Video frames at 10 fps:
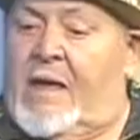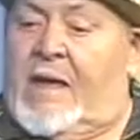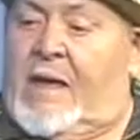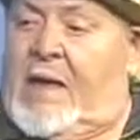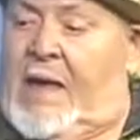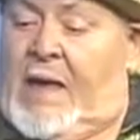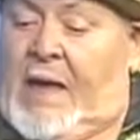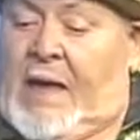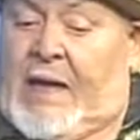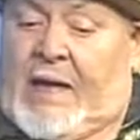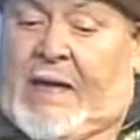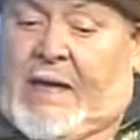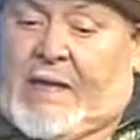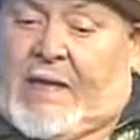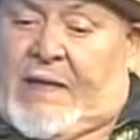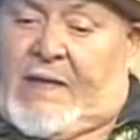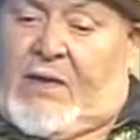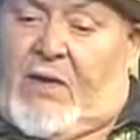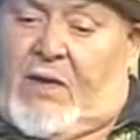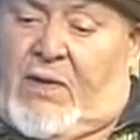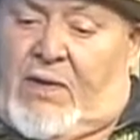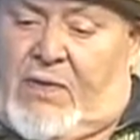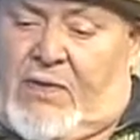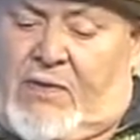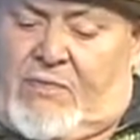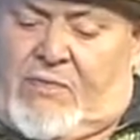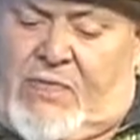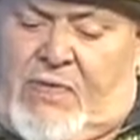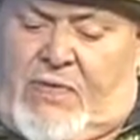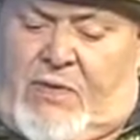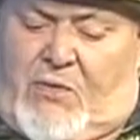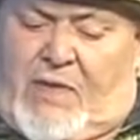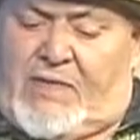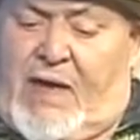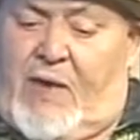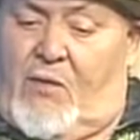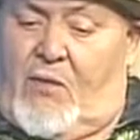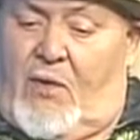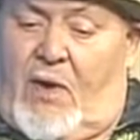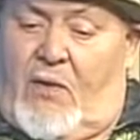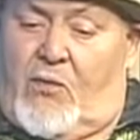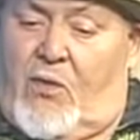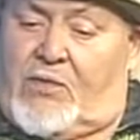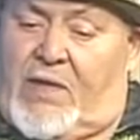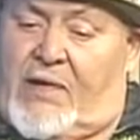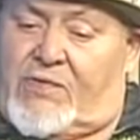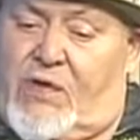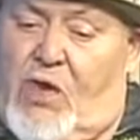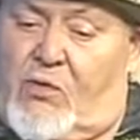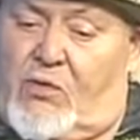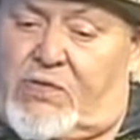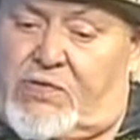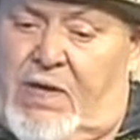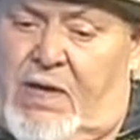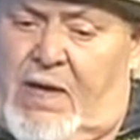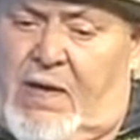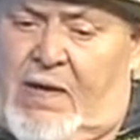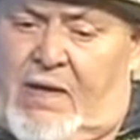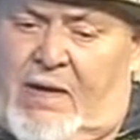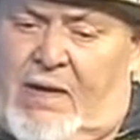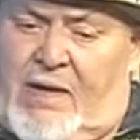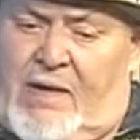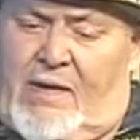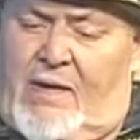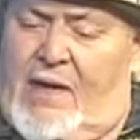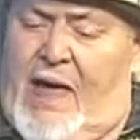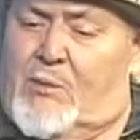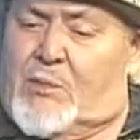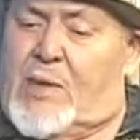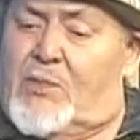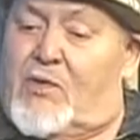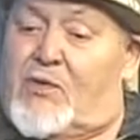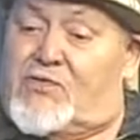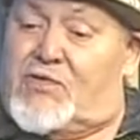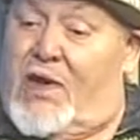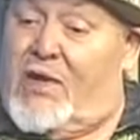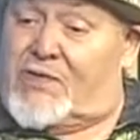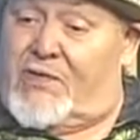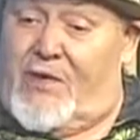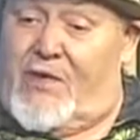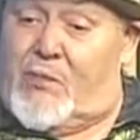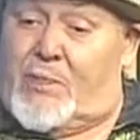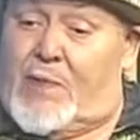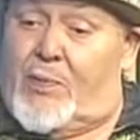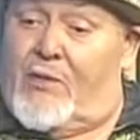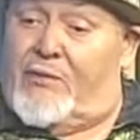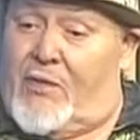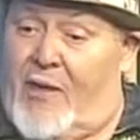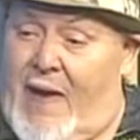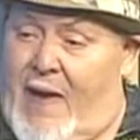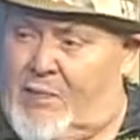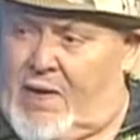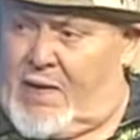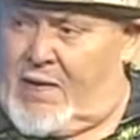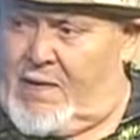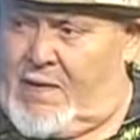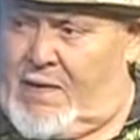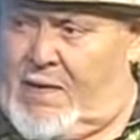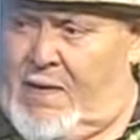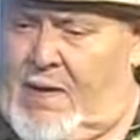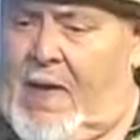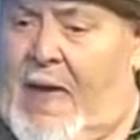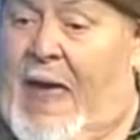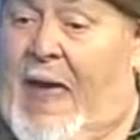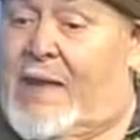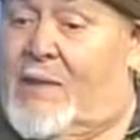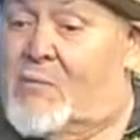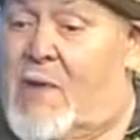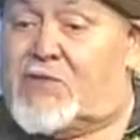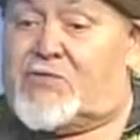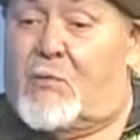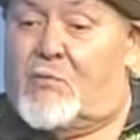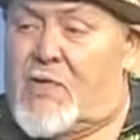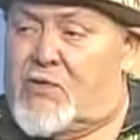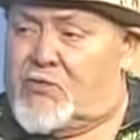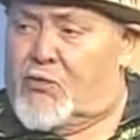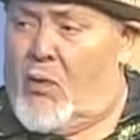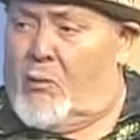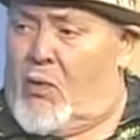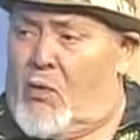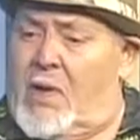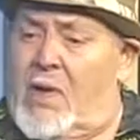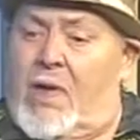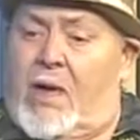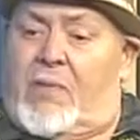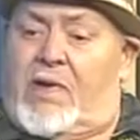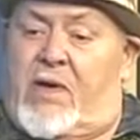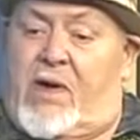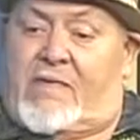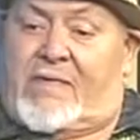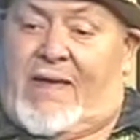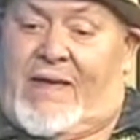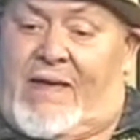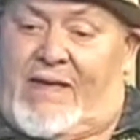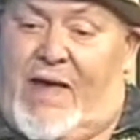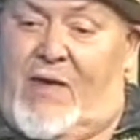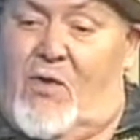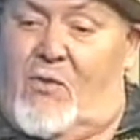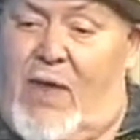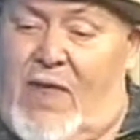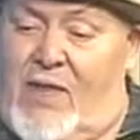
Tell us about what inspired you to write that song. The reason I wrote that song was a lot of people are jealous of other people if they're happy. Right. And it makes them miserable, mm-hmm. because they don't